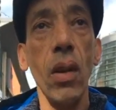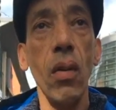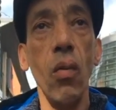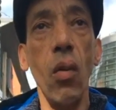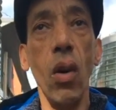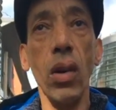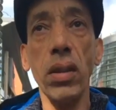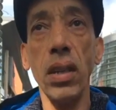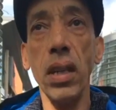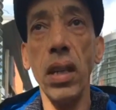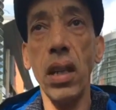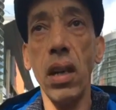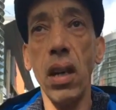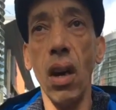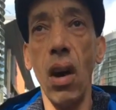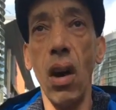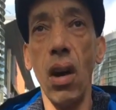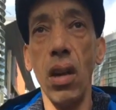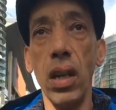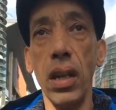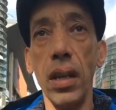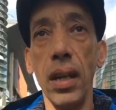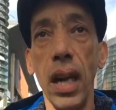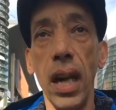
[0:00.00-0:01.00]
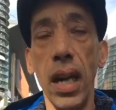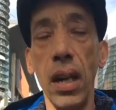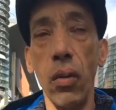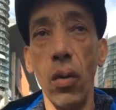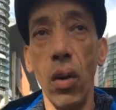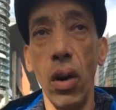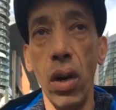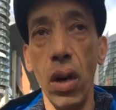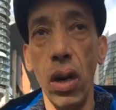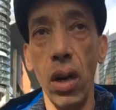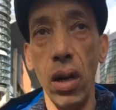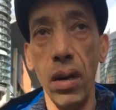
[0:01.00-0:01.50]
what did he call it
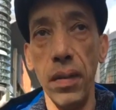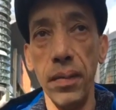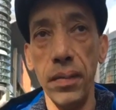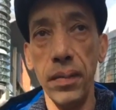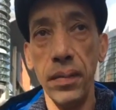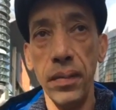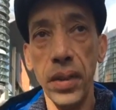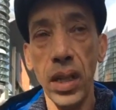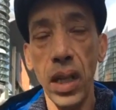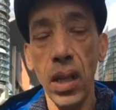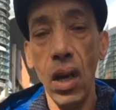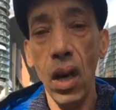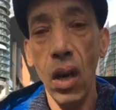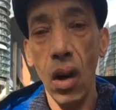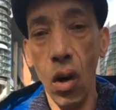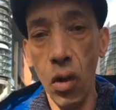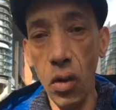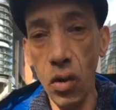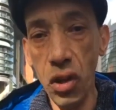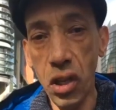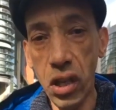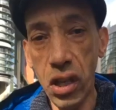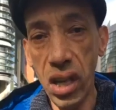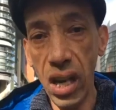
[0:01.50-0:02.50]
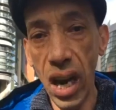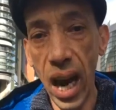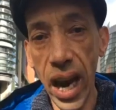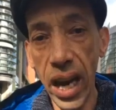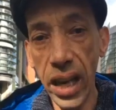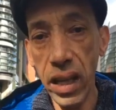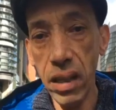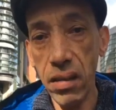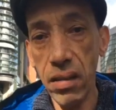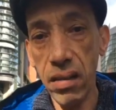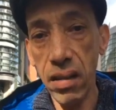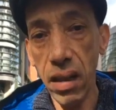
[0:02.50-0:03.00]
now?
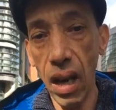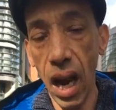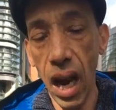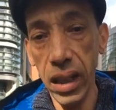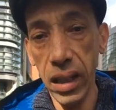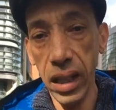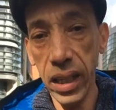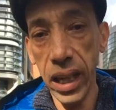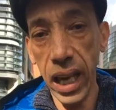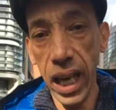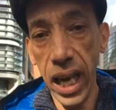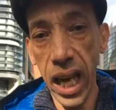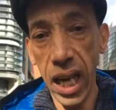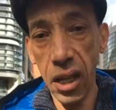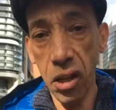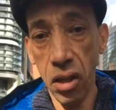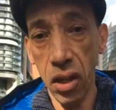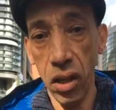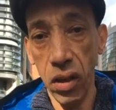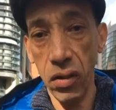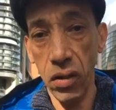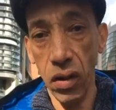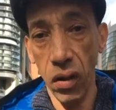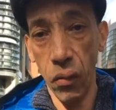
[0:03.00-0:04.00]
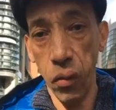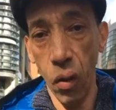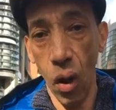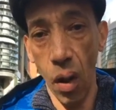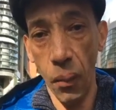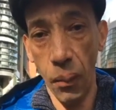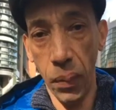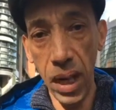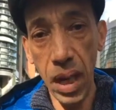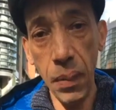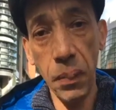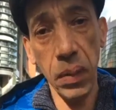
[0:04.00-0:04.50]
Unchecked allegations of
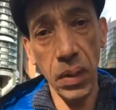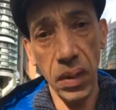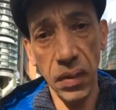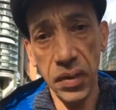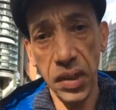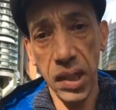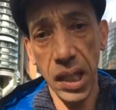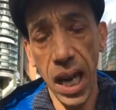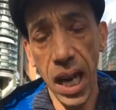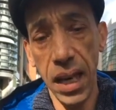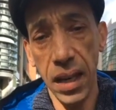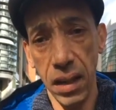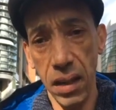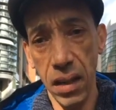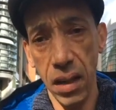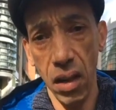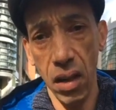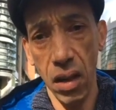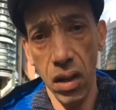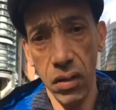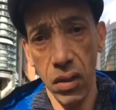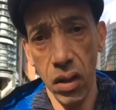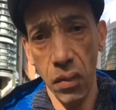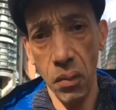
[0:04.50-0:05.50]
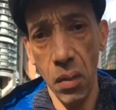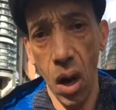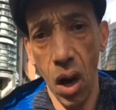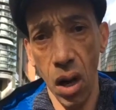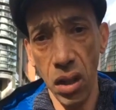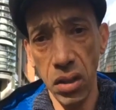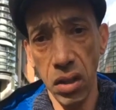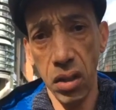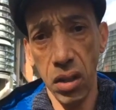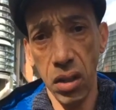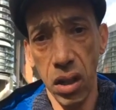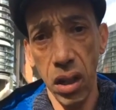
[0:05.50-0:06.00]
what people have said in the
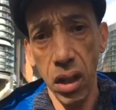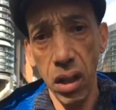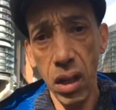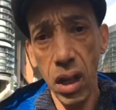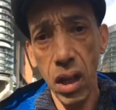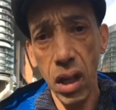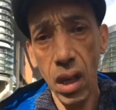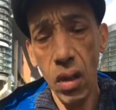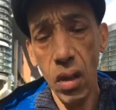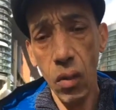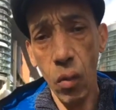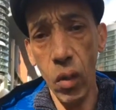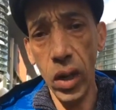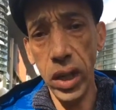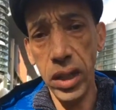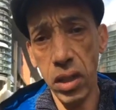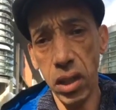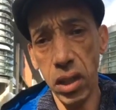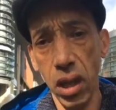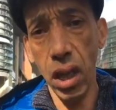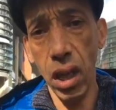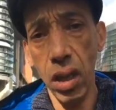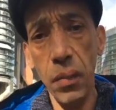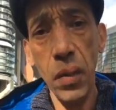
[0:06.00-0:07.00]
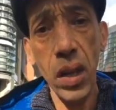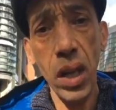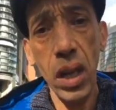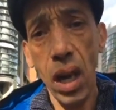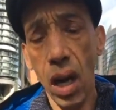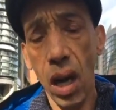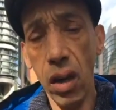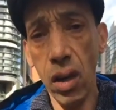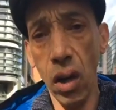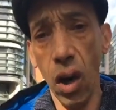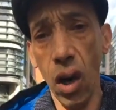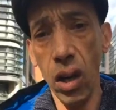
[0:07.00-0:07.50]
mosque, which,
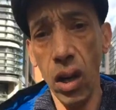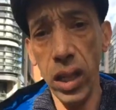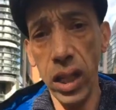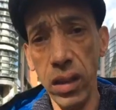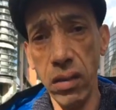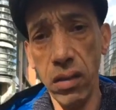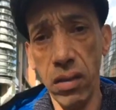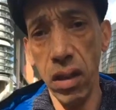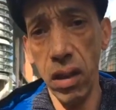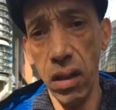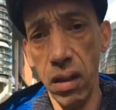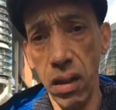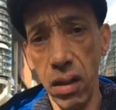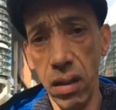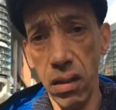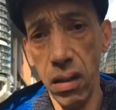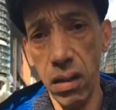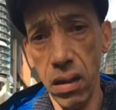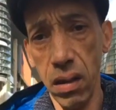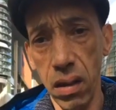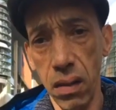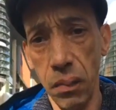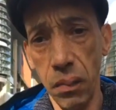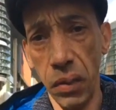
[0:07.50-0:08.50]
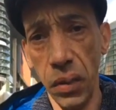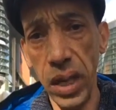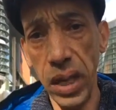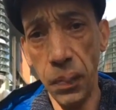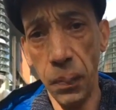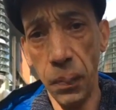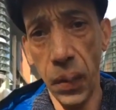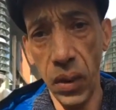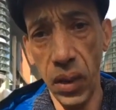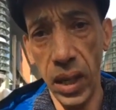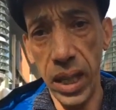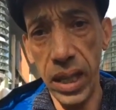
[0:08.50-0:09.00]
according to the British
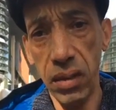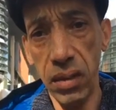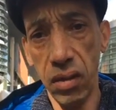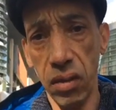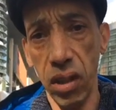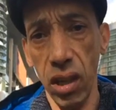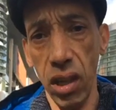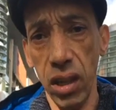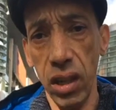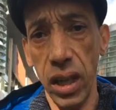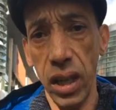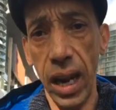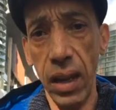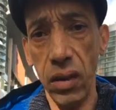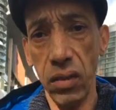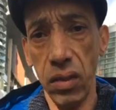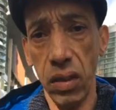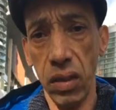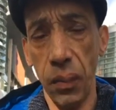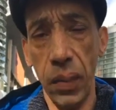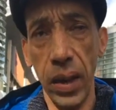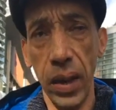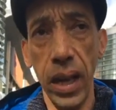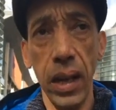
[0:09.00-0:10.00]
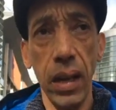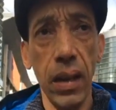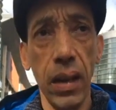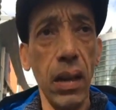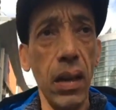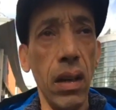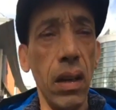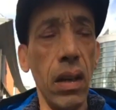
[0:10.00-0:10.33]
police, turned out to be